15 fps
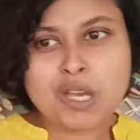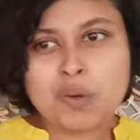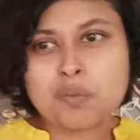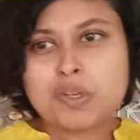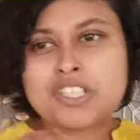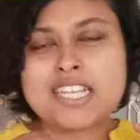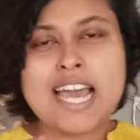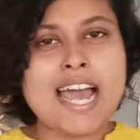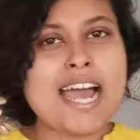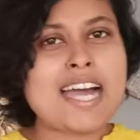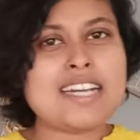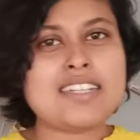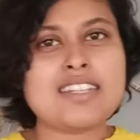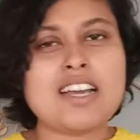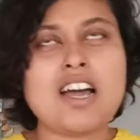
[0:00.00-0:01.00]
which
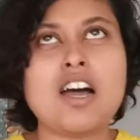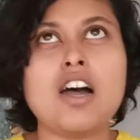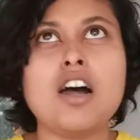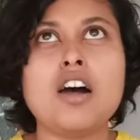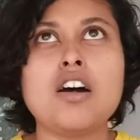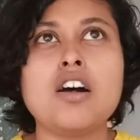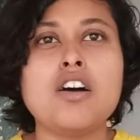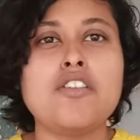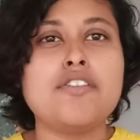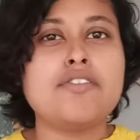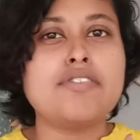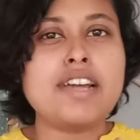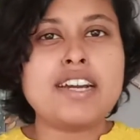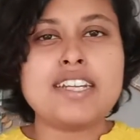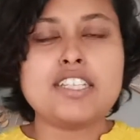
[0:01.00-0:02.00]
had a
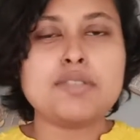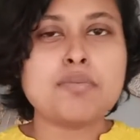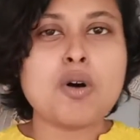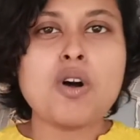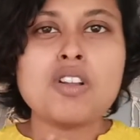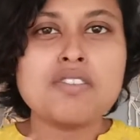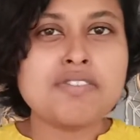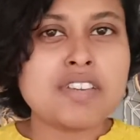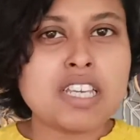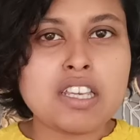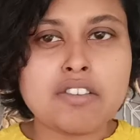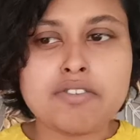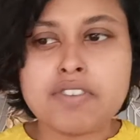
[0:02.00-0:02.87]
very small fee,